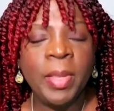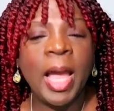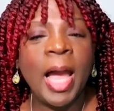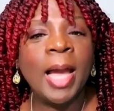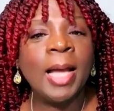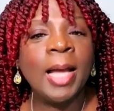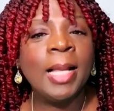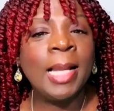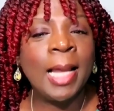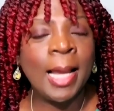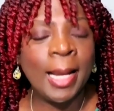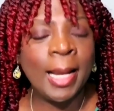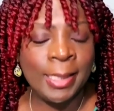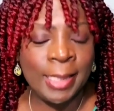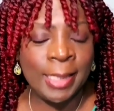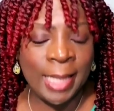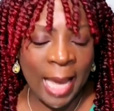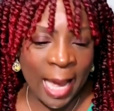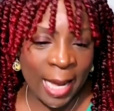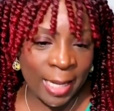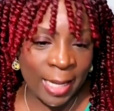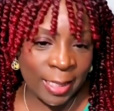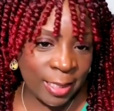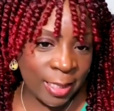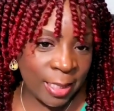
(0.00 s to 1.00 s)
I like
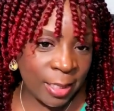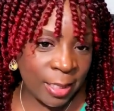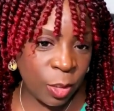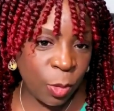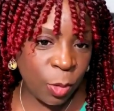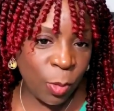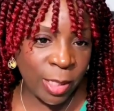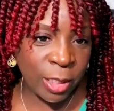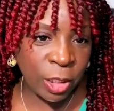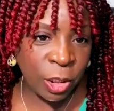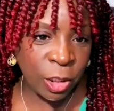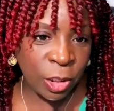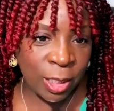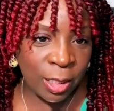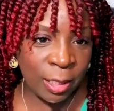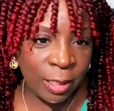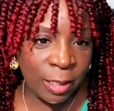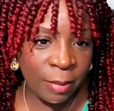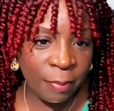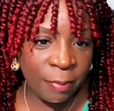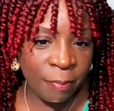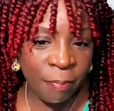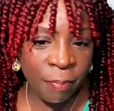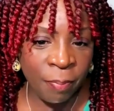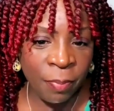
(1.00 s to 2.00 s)
to ask this question